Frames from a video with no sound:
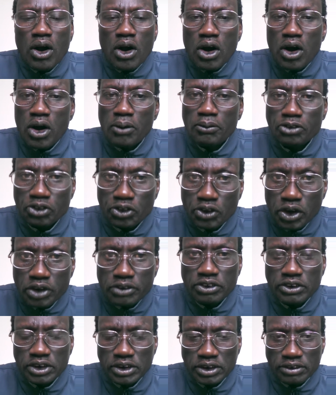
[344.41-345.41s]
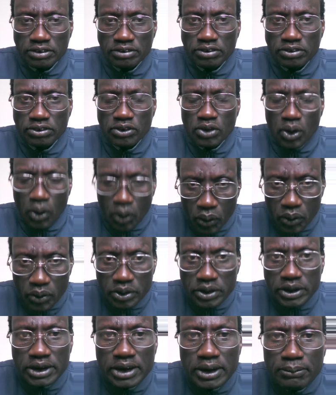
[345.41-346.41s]
of South Sudanese. All
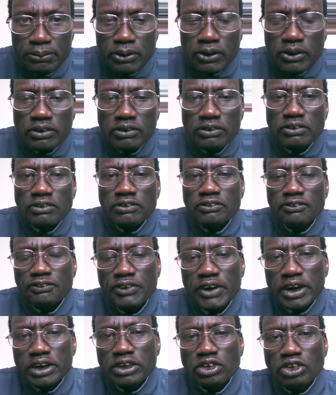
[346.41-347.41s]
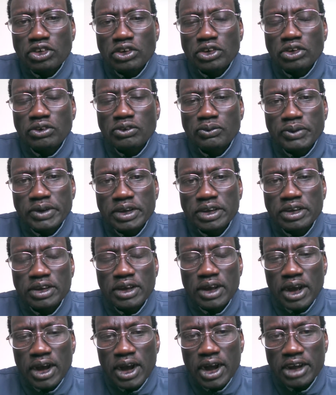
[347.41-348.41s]
the rebel faction which
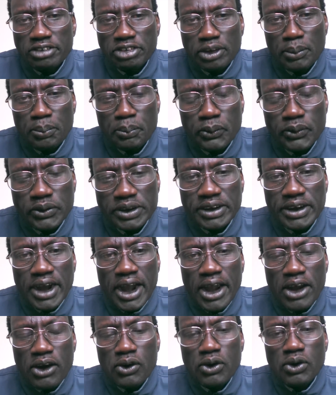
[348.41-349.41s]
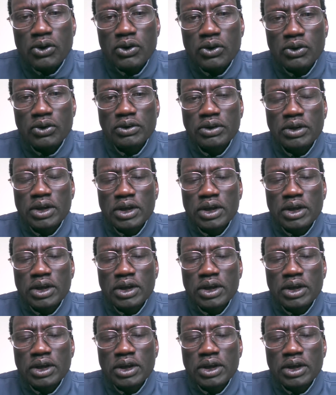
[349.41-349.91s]
are supporting IO,